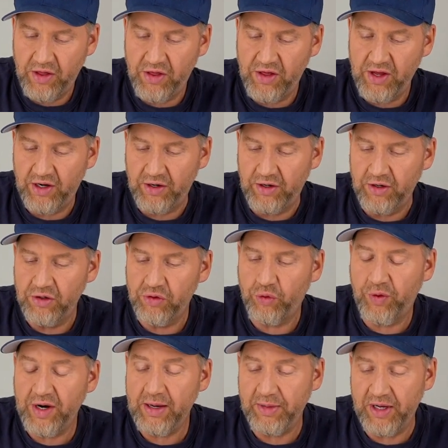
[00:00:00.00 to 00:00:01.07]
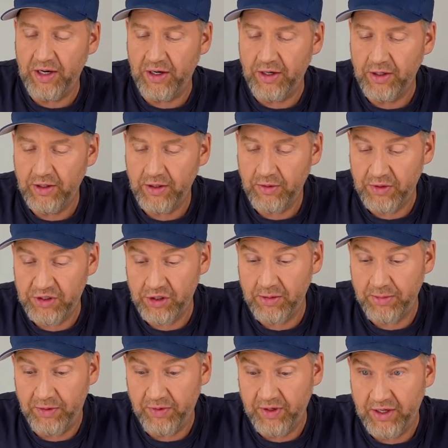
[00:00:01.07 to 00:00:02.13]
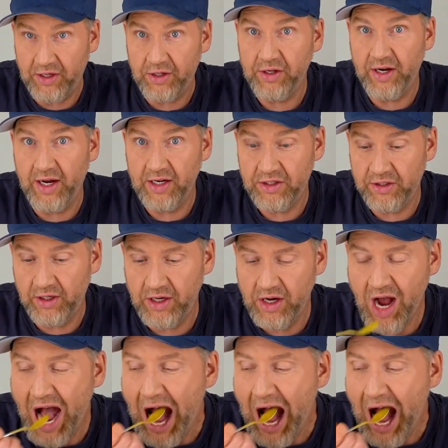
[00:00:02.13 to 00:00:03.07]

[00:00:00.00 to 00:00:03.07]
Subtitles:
thicker, creamier, which could be really good actually.